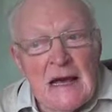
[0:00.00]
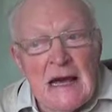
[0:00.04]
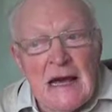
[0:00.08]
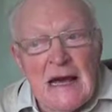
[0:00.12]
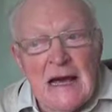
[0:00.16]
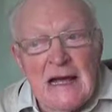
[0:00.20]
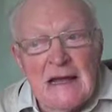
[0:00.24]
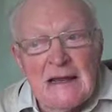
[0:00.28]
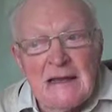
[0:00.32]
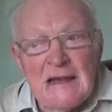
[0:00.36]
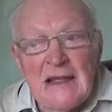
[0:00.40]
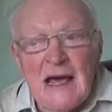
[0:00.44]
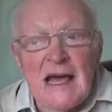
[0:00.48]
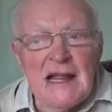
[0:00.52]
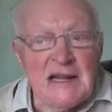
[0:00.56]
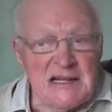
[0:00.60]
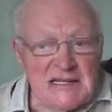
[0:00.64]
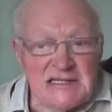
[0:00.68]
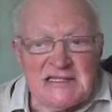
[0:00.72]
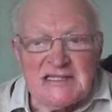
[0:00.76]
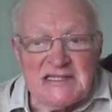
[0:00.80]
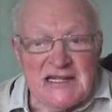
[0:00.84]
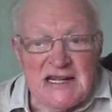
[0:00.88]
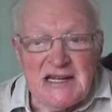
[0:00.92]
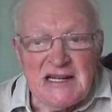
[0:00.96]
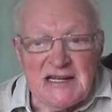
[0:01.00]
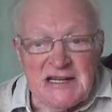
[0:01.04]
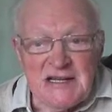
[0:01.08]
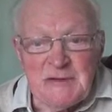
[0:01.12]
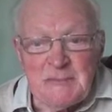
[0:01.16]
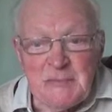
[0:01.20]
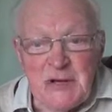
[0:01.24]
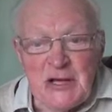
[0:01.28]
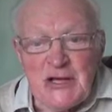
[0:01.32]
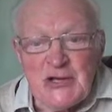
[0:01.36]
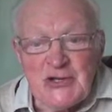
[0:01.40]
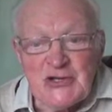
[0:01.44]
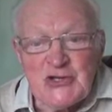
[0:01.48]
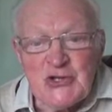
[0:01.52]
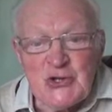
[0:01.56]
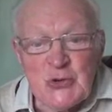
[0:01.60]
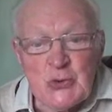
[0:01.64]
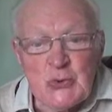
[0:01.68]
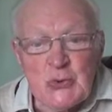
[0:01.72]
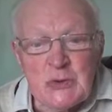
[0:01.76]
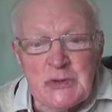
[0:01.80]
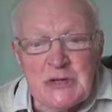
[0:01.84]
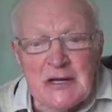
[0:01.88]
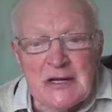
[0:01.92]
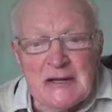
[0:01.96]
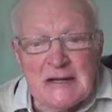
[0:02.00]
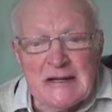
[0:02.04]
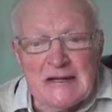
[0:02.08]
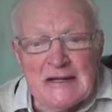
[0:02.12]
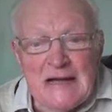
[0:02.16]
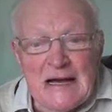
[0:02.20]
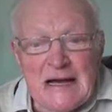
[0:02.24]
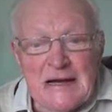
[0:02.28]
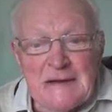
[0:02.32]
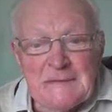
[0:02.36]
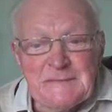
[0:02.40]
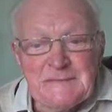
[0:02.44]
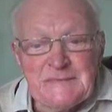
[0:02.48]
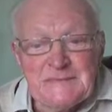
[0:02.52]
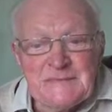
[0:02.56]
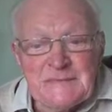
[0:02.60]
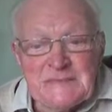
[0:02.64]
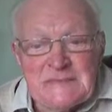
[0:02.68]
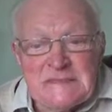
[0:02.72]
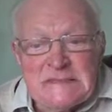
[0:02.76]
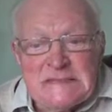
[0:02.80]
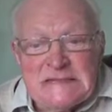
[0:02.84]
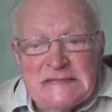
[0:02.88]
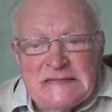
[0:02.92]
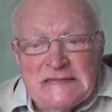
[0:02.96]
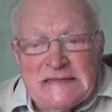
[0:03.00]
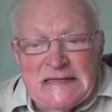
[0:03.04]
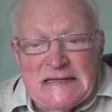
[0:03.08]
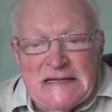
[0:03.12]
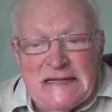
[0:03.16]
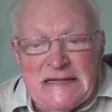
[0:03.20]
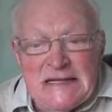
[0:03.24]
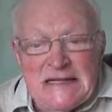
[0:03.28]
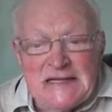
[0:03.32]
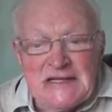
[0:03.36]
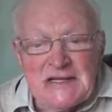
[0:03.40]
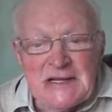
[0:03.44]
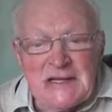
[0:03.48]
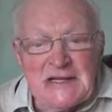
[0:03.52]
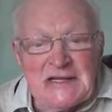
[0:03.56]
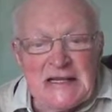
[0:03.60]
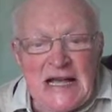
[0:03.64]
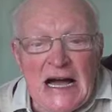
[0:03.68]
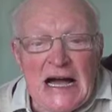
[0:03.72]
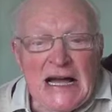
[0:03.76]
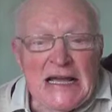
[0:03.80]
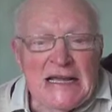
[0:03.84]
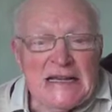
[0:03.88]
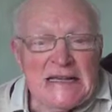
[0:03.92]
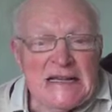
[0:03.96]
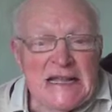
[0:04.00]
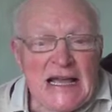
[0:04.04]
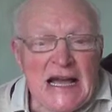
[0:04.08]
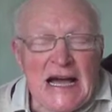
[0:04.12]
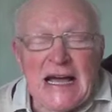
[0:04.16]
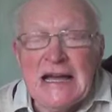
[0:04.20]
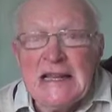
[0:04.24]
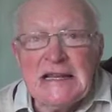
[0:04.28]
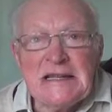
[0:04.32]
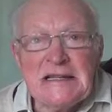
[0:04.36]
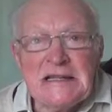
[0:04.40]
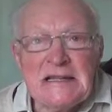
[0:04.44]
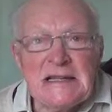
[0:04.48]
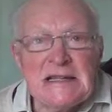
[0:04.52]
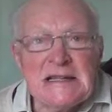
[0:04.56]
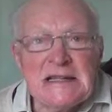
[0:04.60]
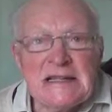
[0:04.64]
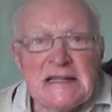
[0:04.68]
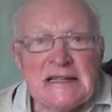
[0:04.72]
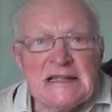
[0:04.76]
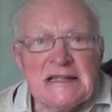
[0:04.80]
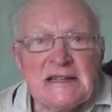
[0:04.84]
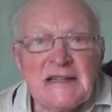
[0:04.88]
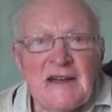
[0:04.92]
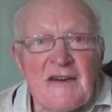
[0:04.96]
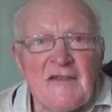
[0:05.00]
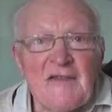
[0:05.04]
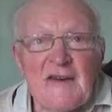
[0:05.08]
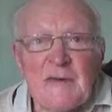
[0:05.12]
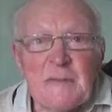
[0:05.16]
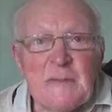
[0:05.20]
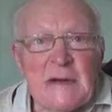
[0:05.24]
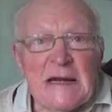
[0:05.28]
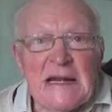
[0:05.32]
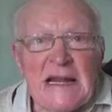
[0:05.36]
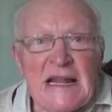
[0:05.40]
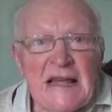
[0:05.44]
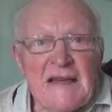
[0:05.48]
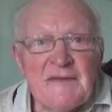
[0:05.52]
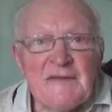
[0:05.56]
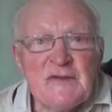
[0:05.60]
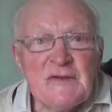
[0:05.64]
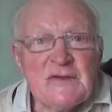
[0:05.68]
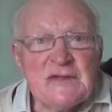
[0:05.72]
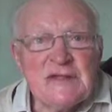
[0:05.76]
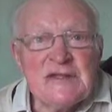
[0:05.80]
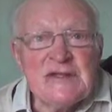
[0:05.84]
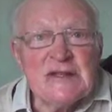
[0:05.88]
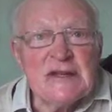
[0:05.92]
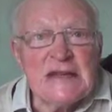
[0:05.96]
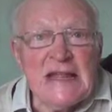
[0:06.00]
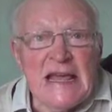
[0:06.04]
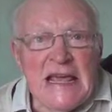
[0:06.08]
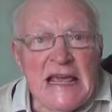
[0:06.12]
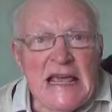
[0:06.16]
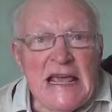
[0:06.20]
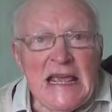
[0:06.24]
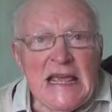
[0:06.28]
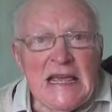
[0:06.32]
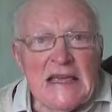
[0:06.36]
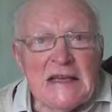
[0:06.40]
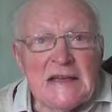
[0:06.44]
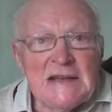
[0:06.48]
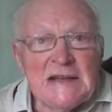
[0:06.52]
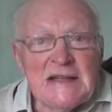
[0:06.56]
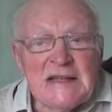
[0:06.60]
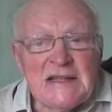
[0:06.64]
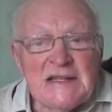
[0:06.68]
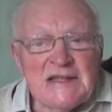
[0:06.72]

and that has certainly been shown in uh, in society and in, in, government level today.